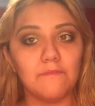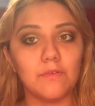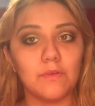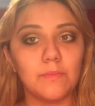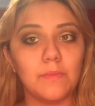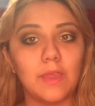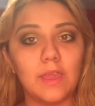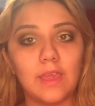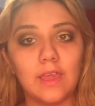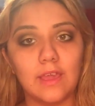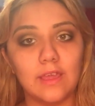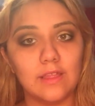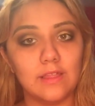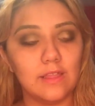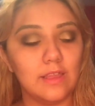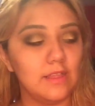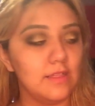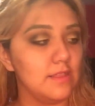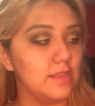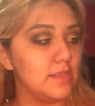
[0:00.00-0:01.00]
for me, and
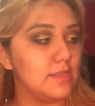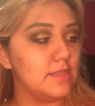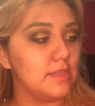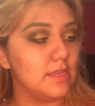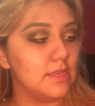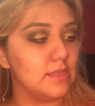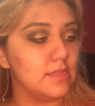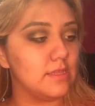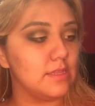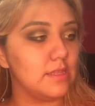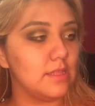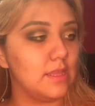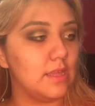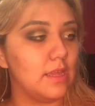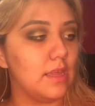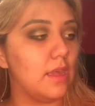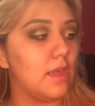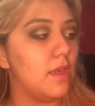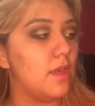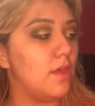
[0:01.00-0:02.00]
then this is
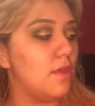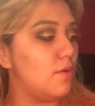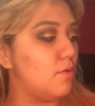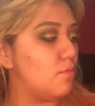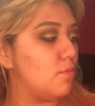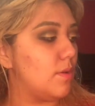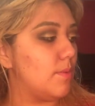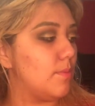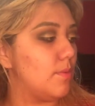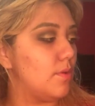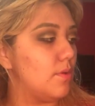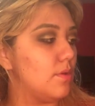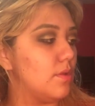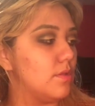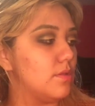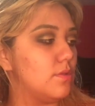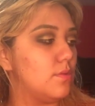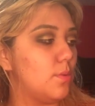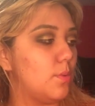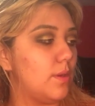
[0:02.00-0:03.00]
the Rimmel
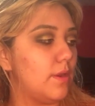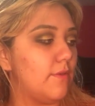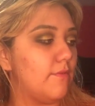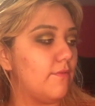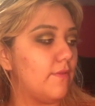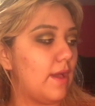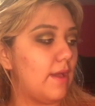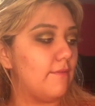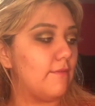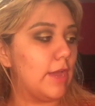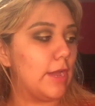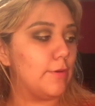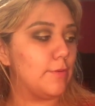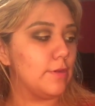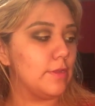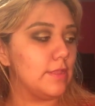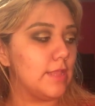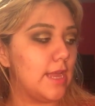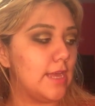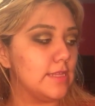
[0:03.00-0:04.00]
25-hour
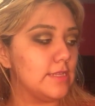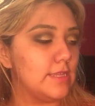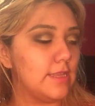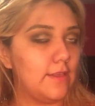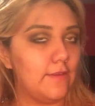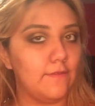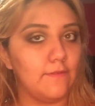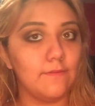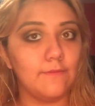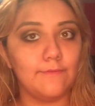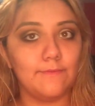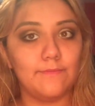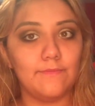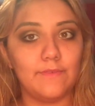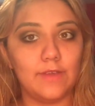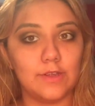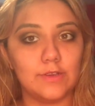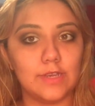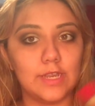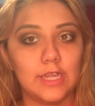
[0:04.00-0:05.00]
lasting
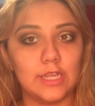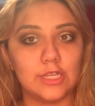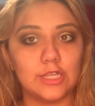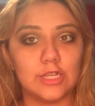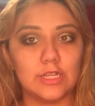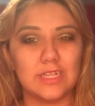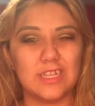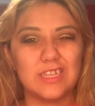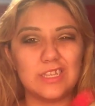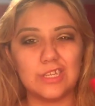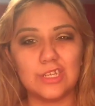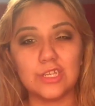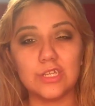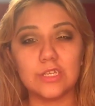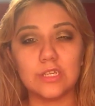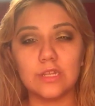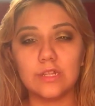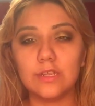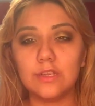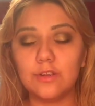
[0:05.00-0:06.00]
foundation. This is
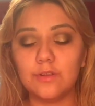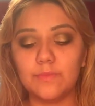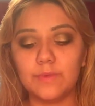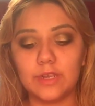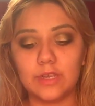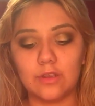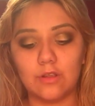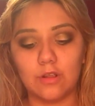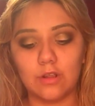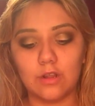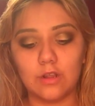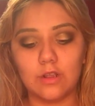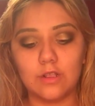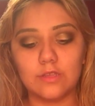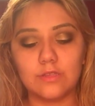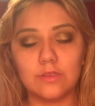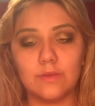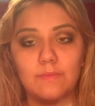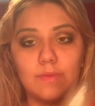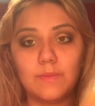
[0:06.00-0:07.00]
just a little bit darker,
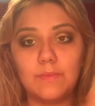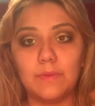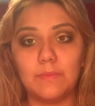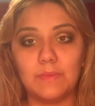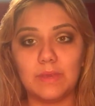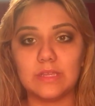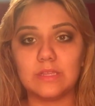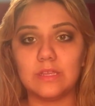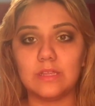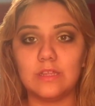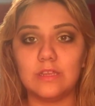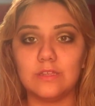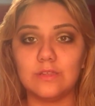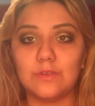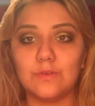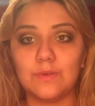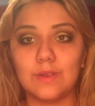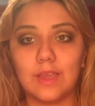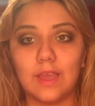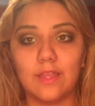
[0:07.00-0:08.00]
so I'm going to be mixing these
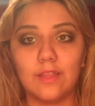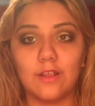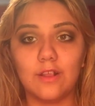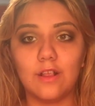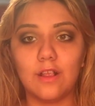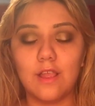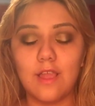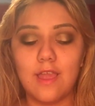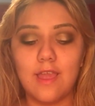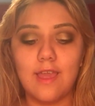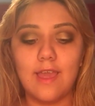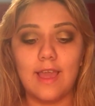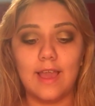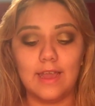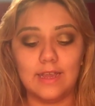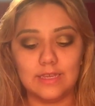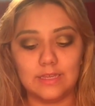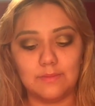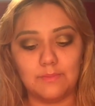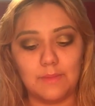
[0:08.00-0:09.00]
two together
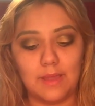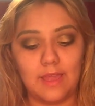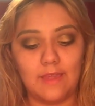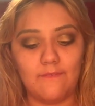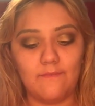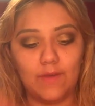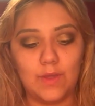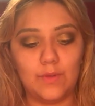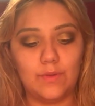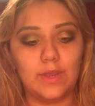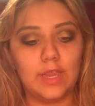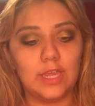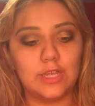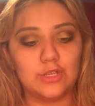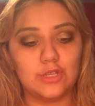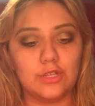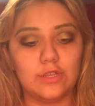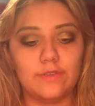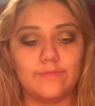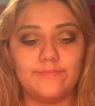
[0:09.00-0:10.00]
as my
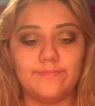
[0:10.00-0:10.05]
foundation